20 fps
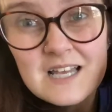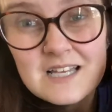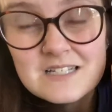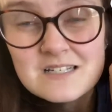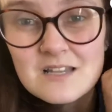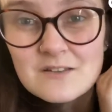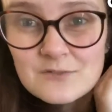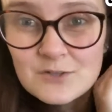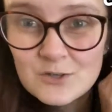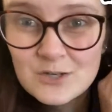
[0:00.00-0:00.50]

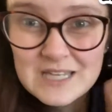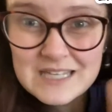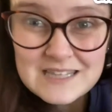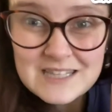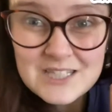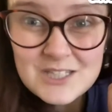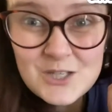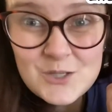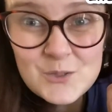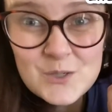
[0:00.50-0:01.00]
So if you're in
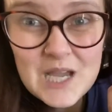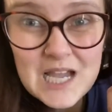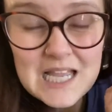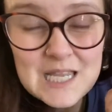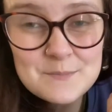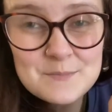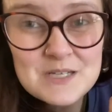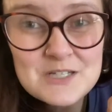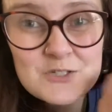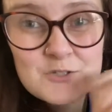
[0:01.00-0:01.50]
the UK,
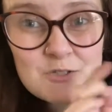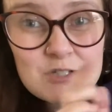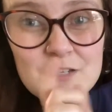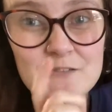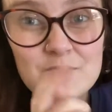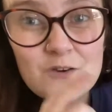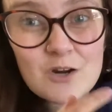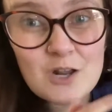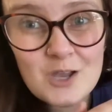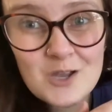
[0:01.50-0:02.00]
make sure you
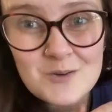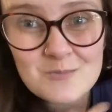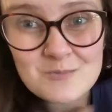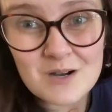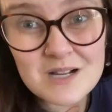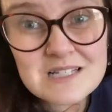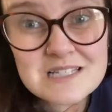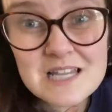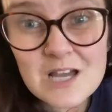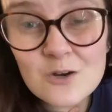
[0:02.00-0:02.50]
follow
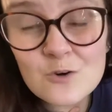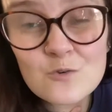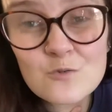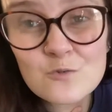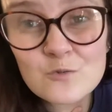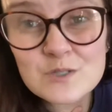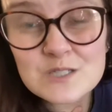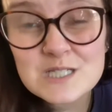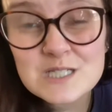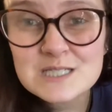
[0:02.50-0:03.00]
myself,
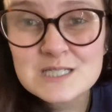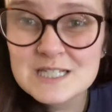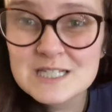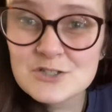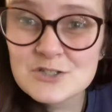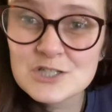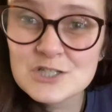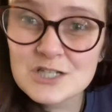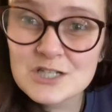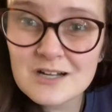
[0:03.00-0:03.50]
which is
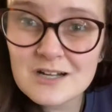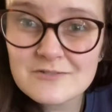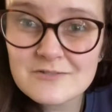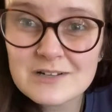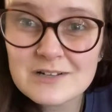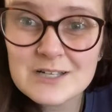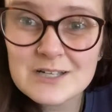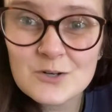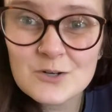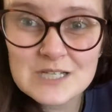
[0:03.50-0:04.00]
Dittrich's
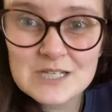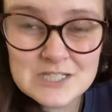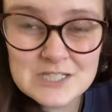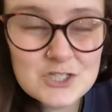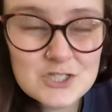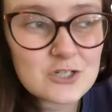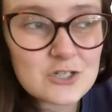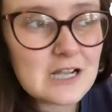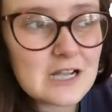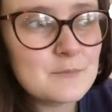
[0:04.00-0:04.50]
Diary on
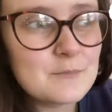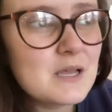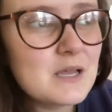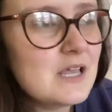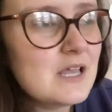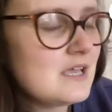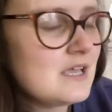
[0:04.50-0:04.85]
Instagram,